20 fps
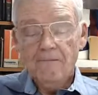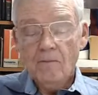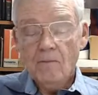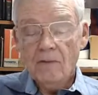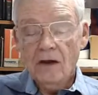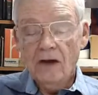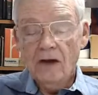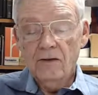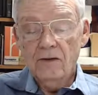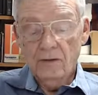
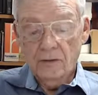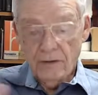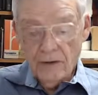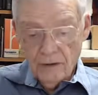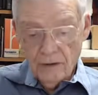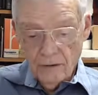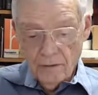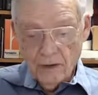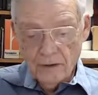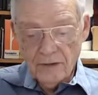Although they
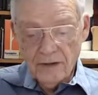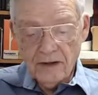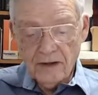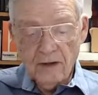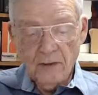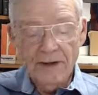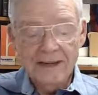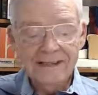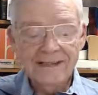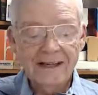were both on the
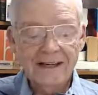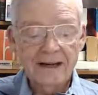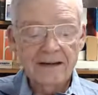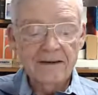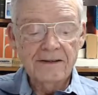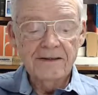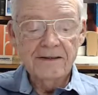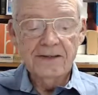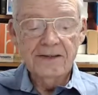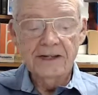west side of the
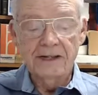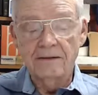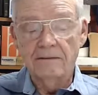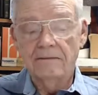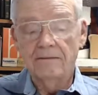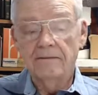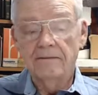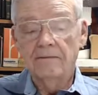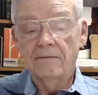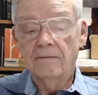sea.
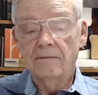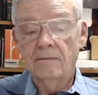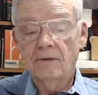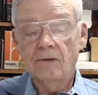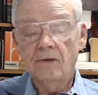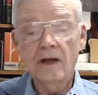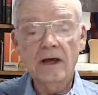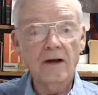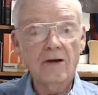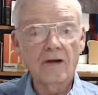So
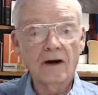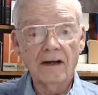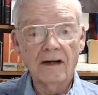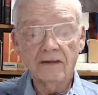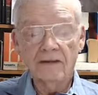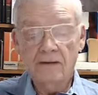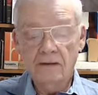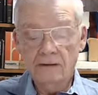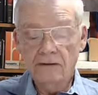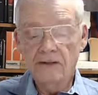they
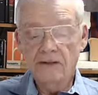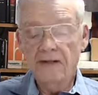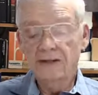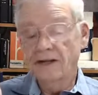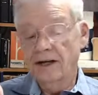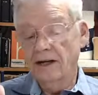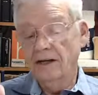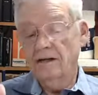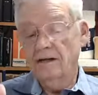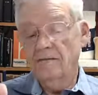crossed close to
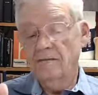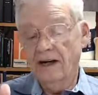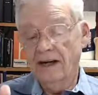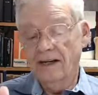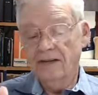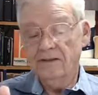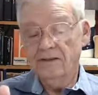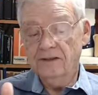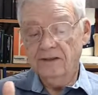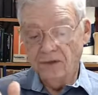10
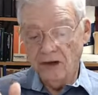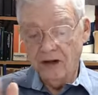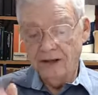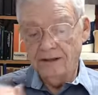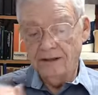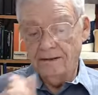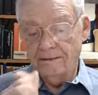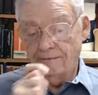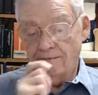miles of water.